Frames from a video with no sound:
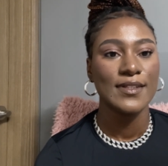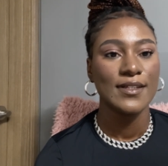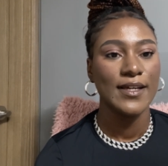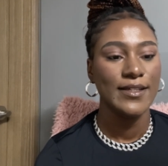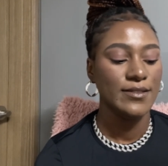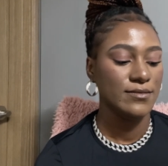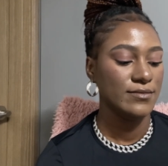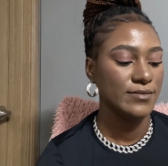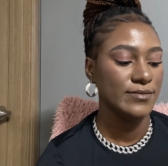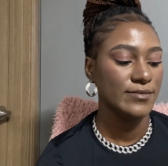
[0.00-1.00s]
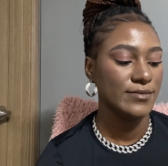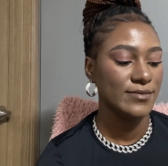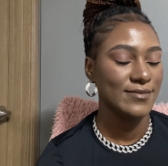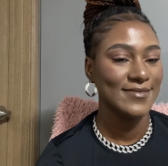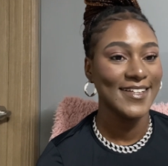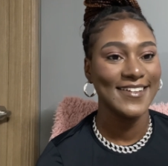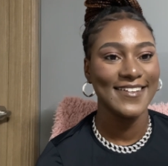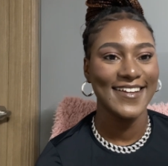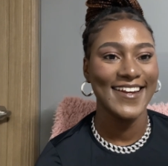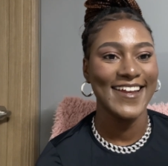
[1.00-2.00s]
Hey,
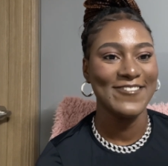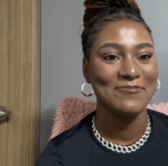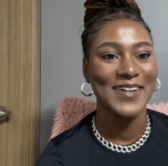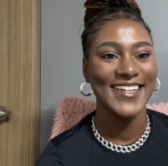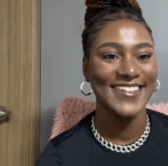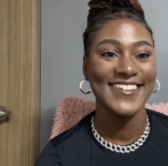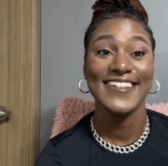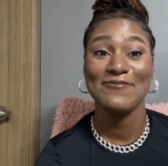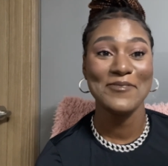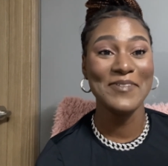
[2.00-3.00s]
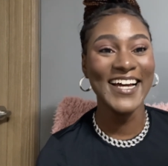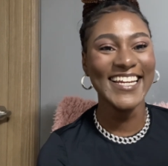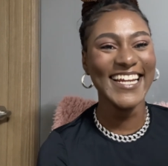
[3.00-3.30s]
can I have money? Give me money.